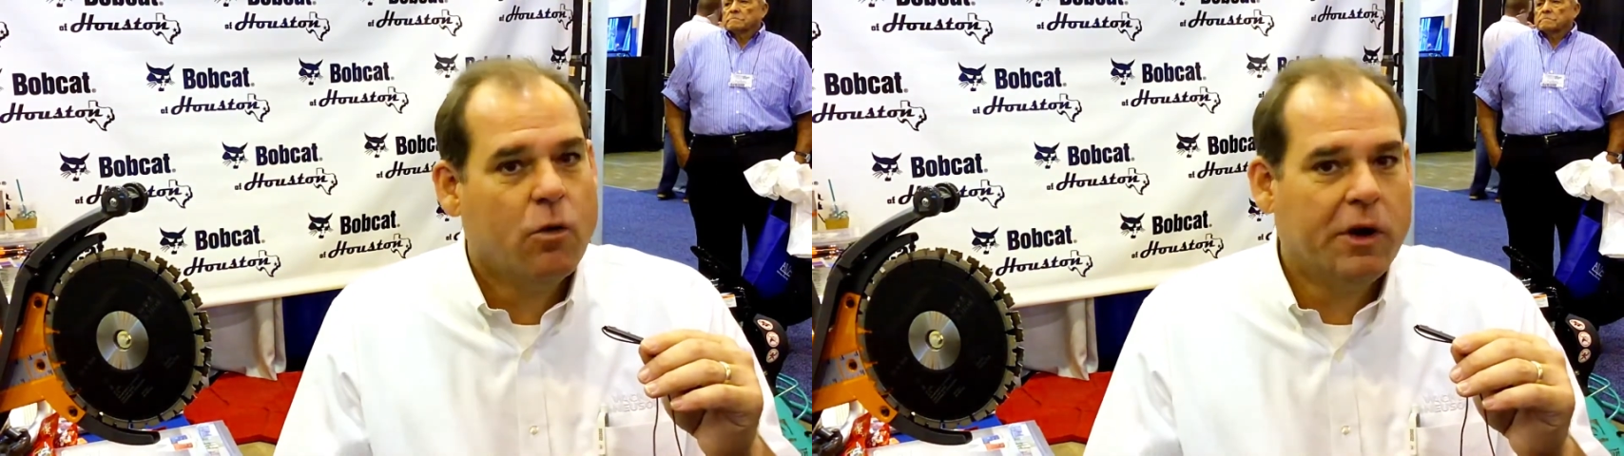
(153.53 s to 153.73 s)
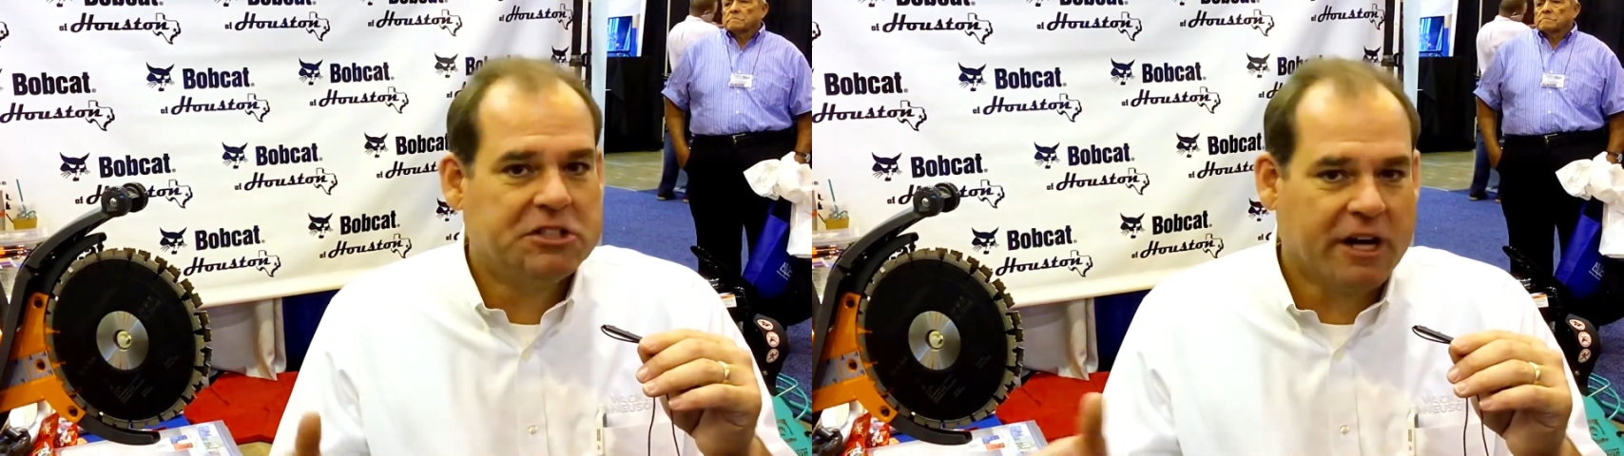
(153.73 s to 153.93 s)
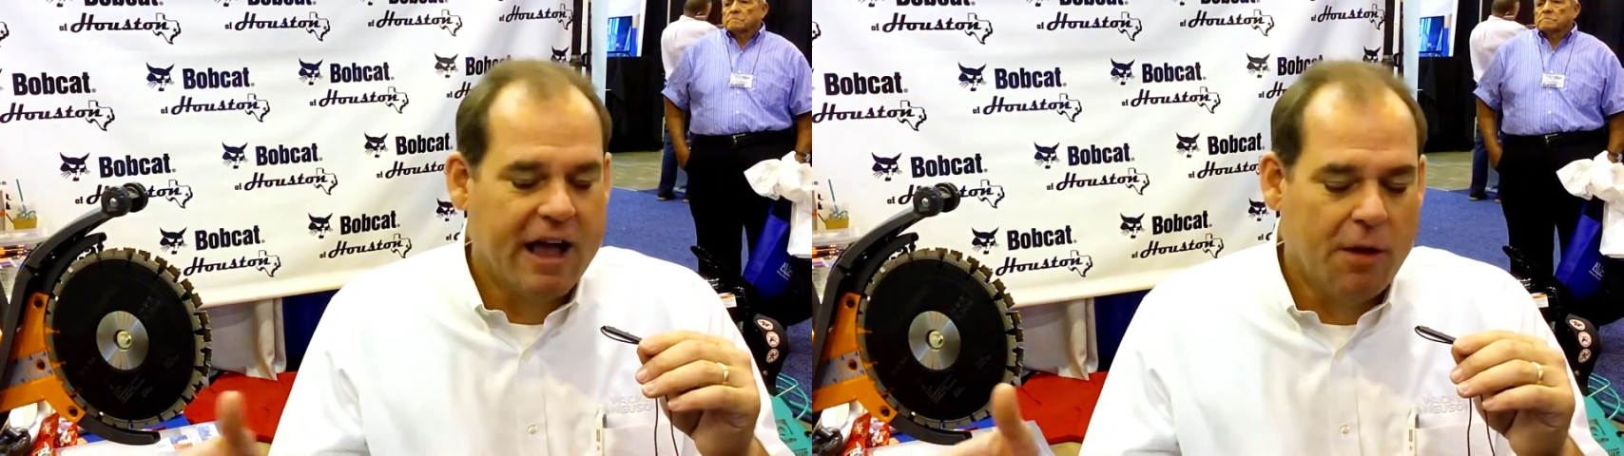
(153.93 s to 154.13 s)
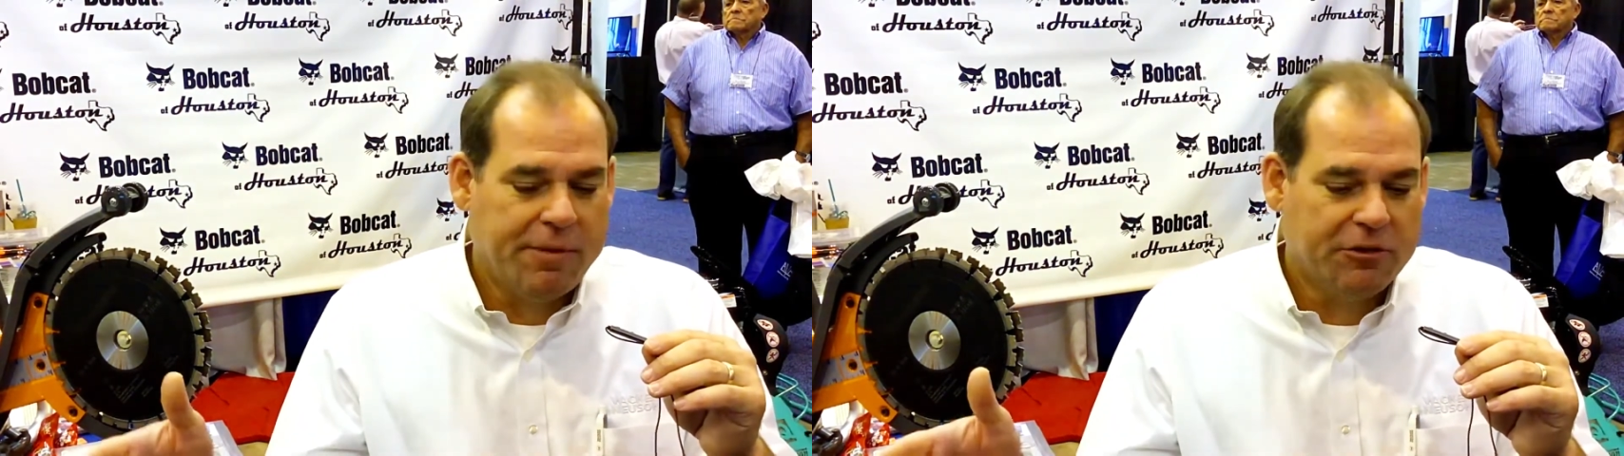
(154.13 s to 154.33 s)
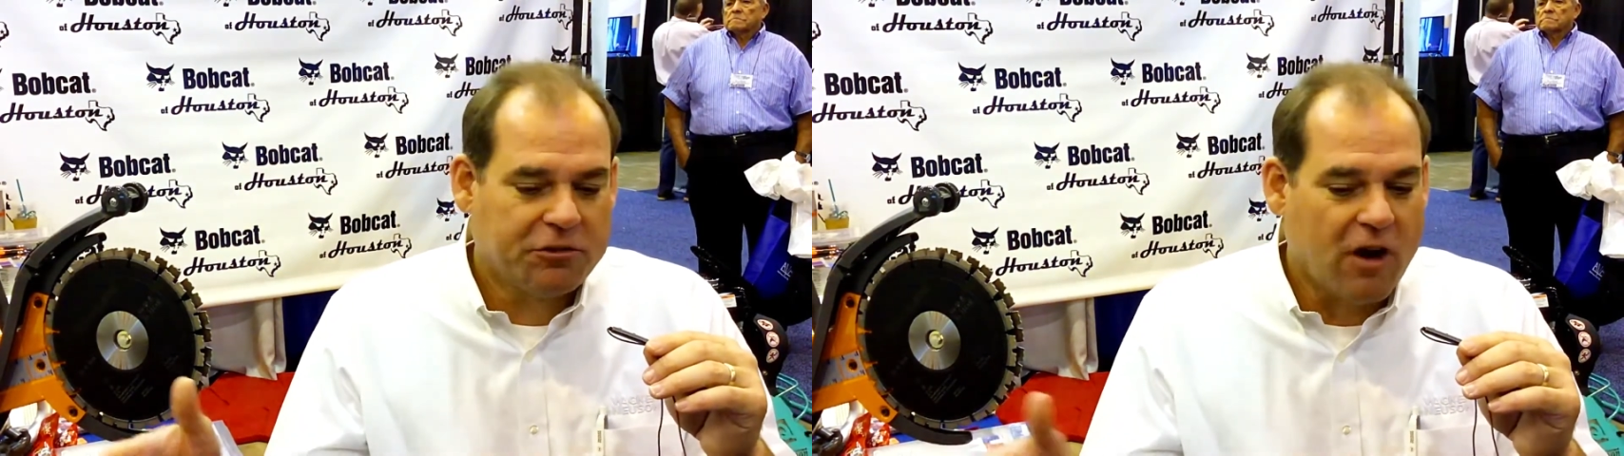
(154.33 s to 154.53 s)
which are going to help
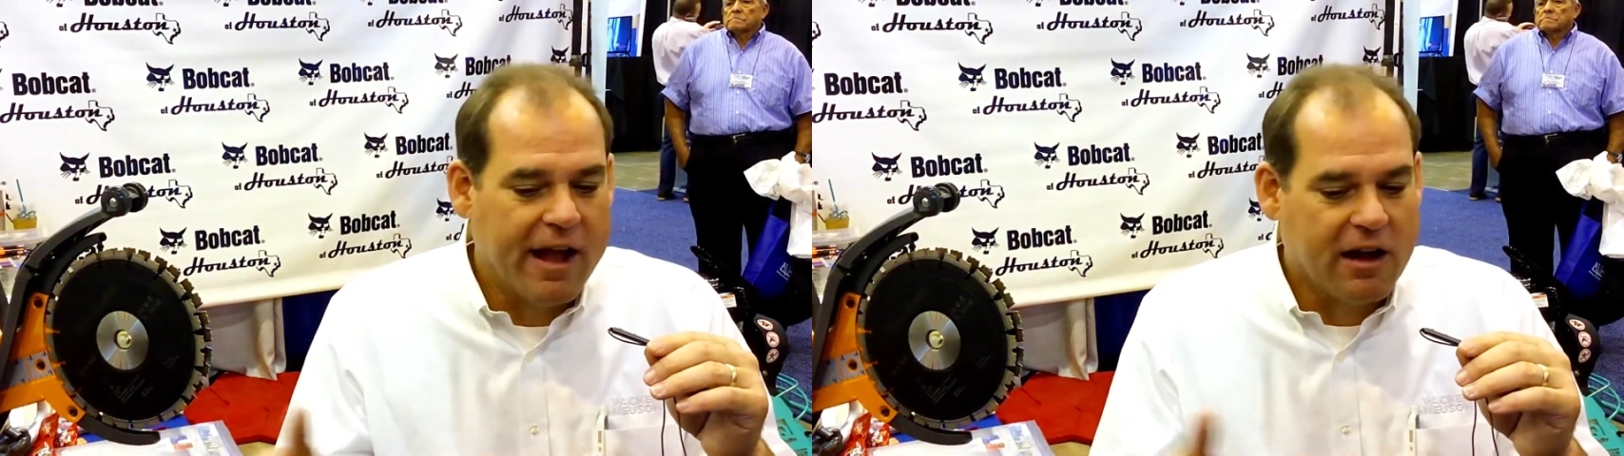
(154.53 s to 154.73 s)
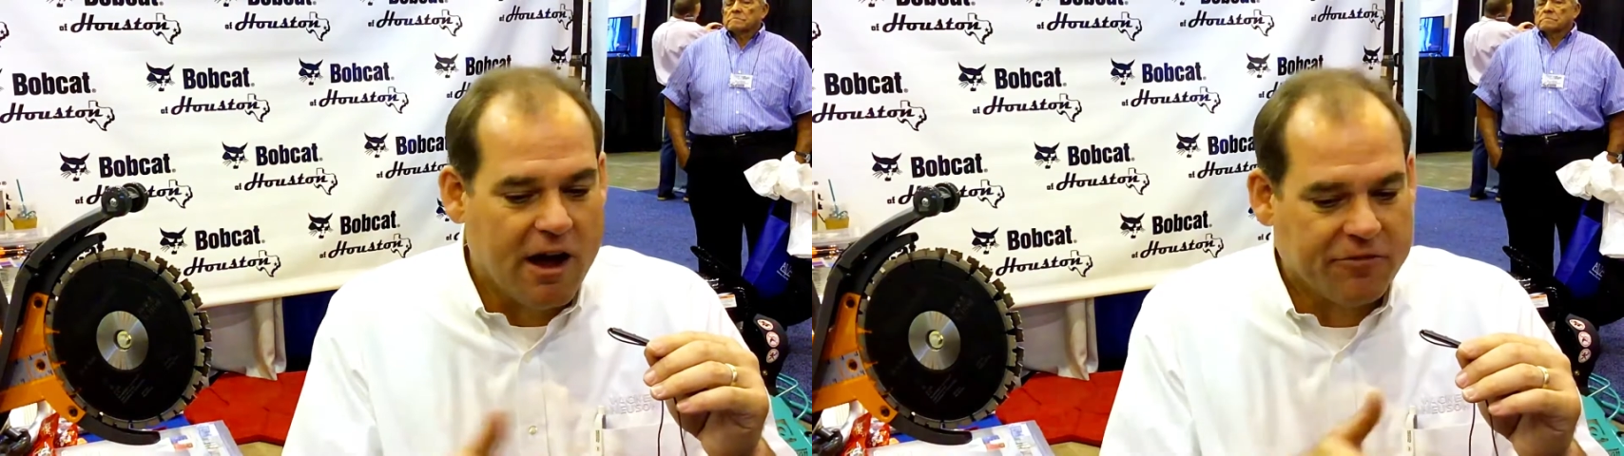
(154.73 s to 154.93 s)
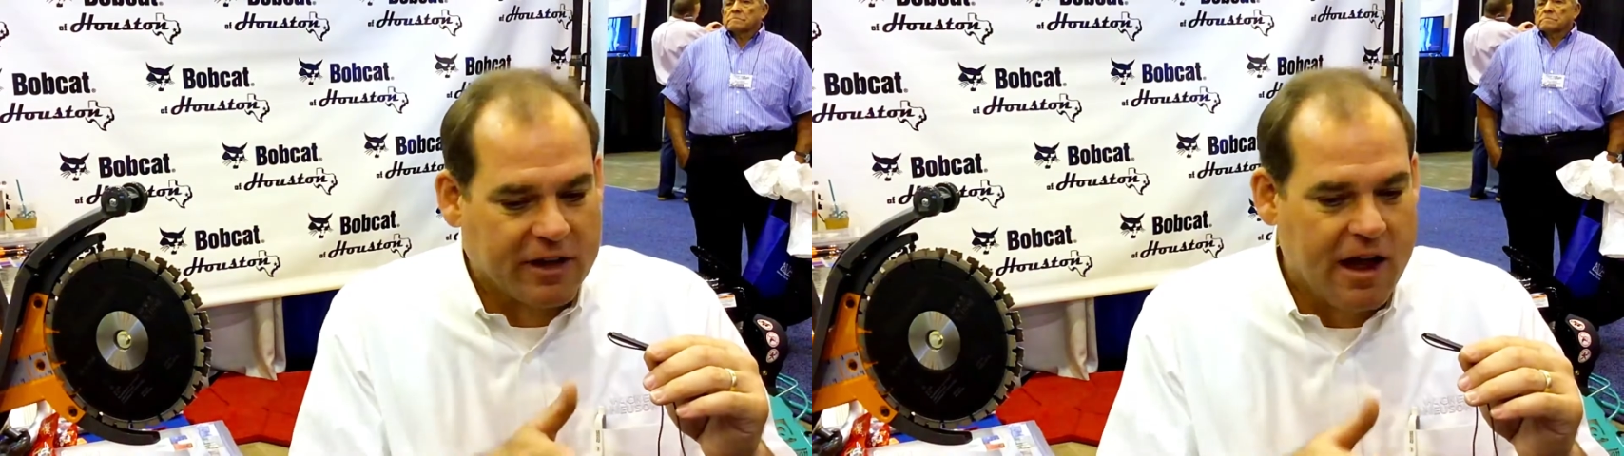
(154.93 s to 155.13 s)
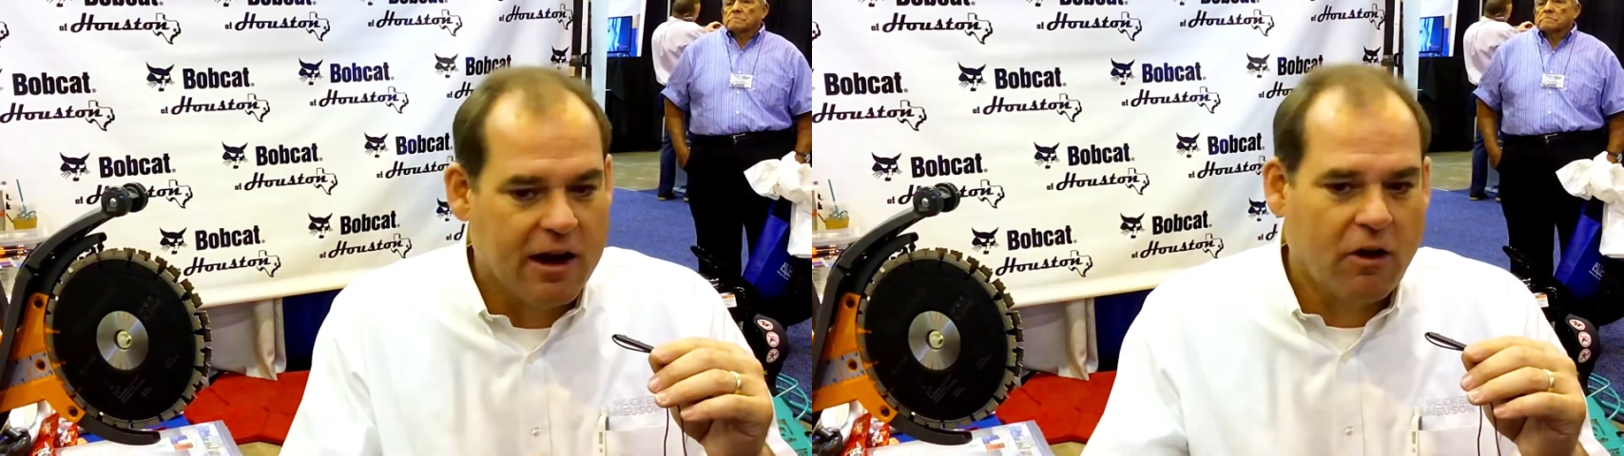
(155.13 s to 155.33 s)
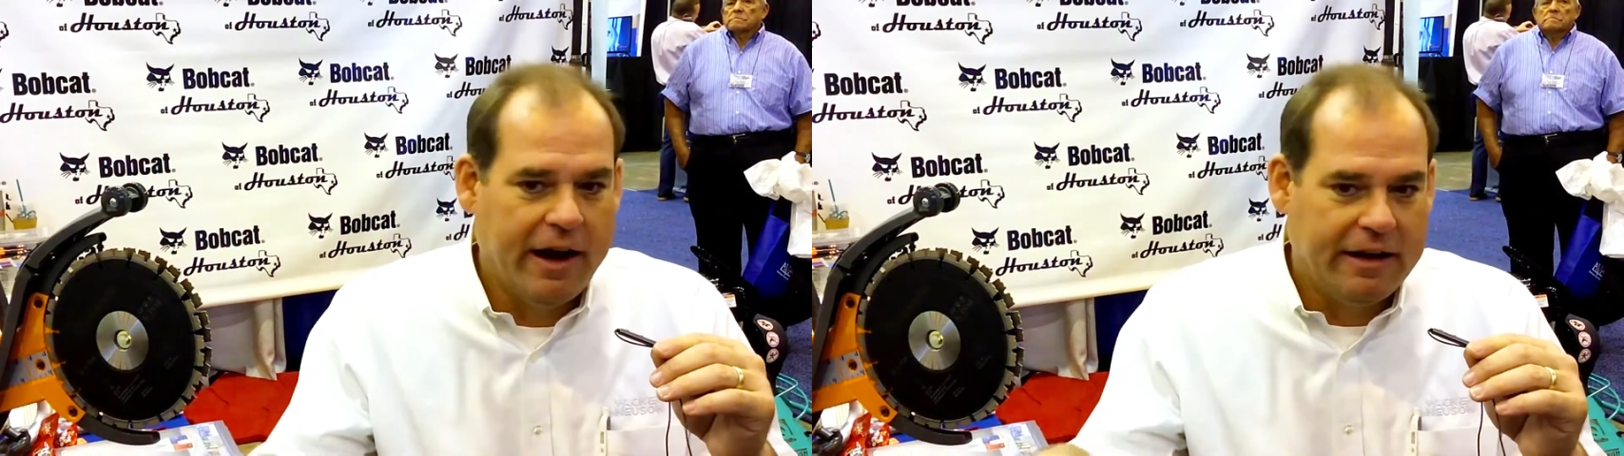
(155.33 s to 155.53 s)
you strike off the
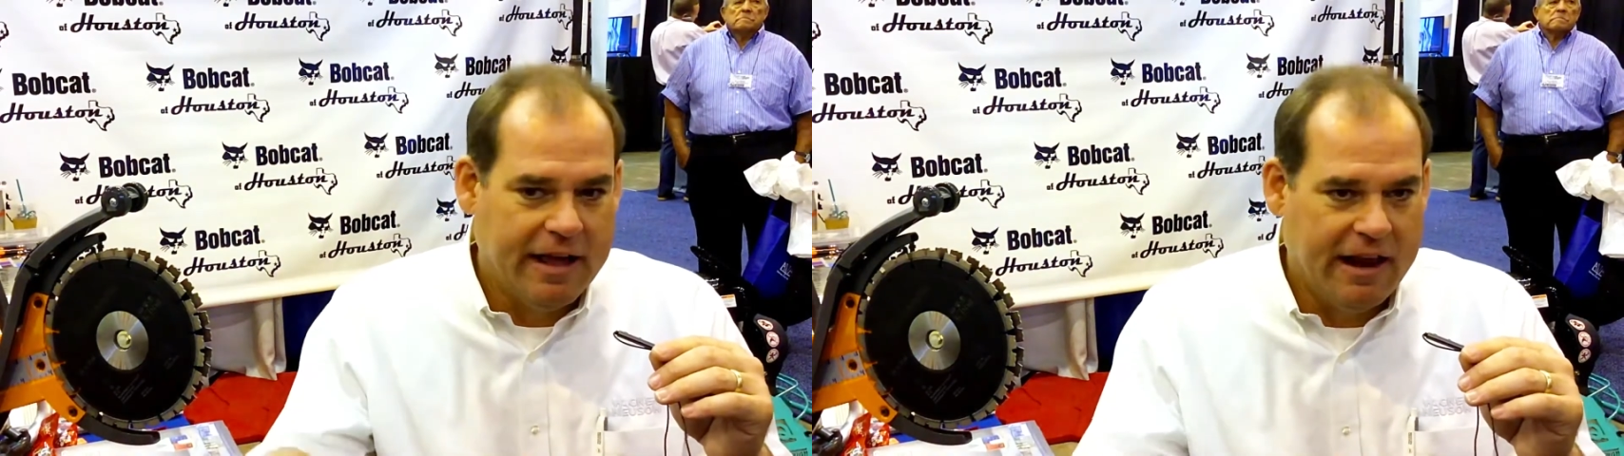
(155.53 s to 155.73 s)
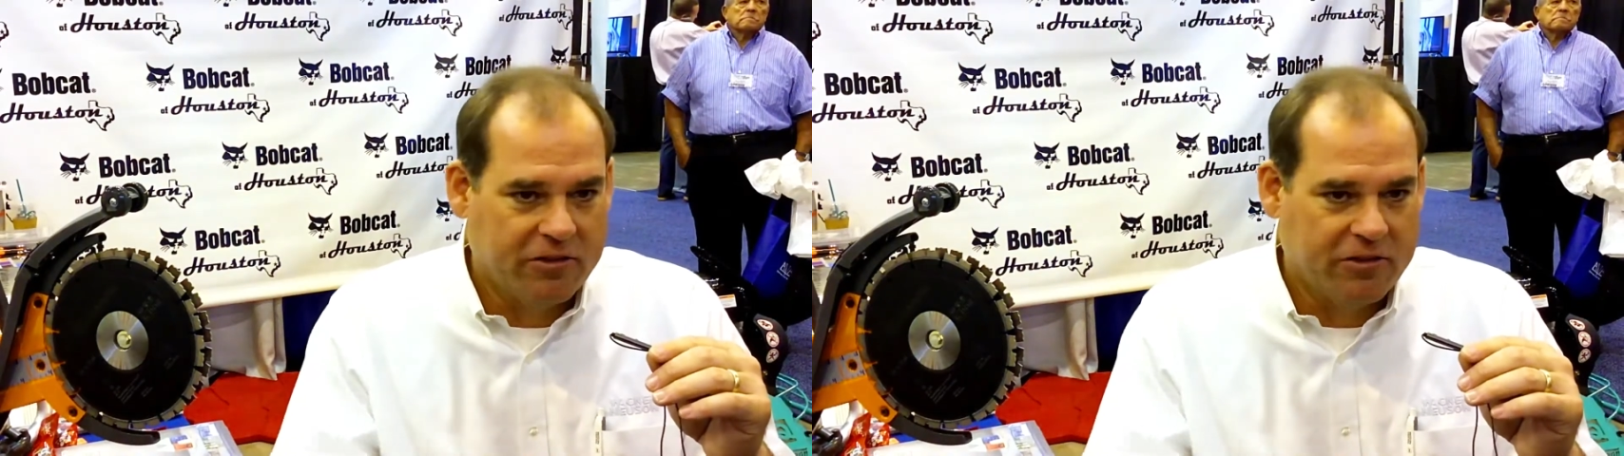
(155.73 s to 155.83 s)
concrete and get